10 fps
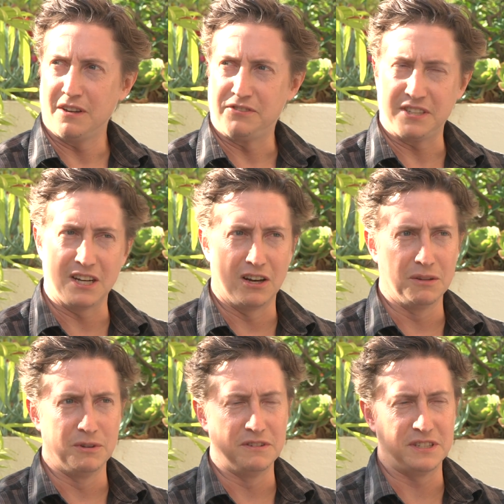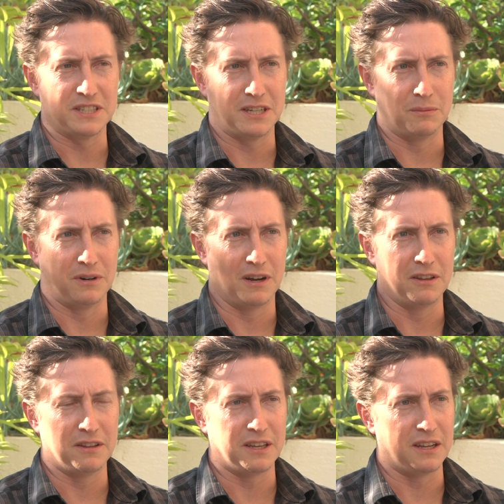Well, I've seen all the movies this summer,
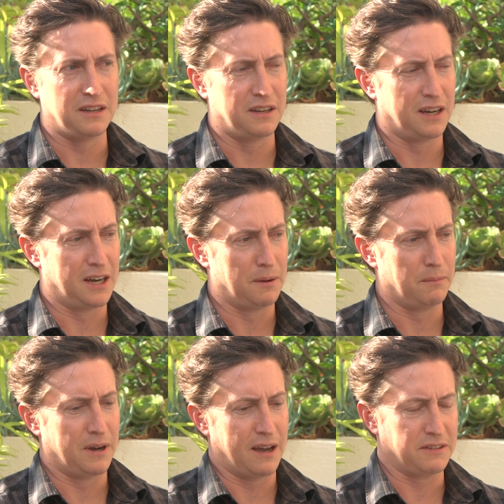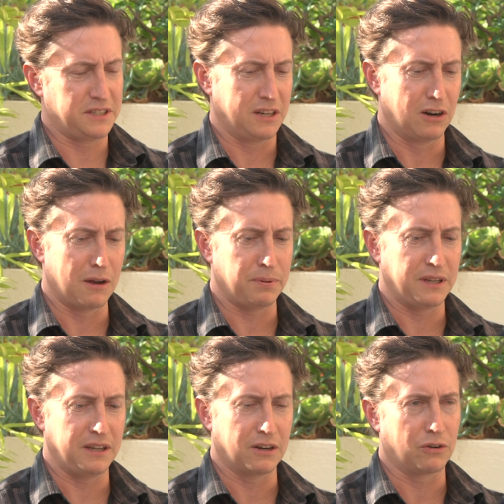other than um, I haven't seen R I P
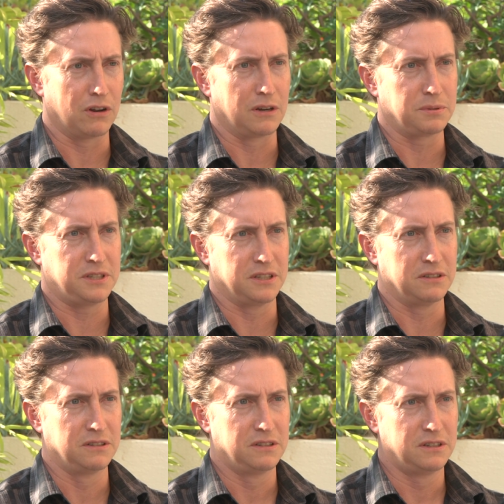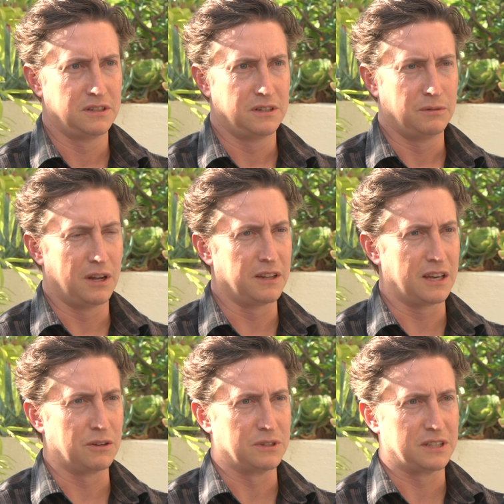D or Grown Ups two, uh-huh. but all
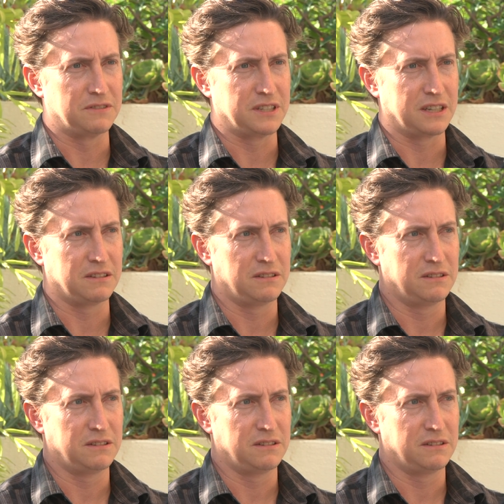the other ones I've seen.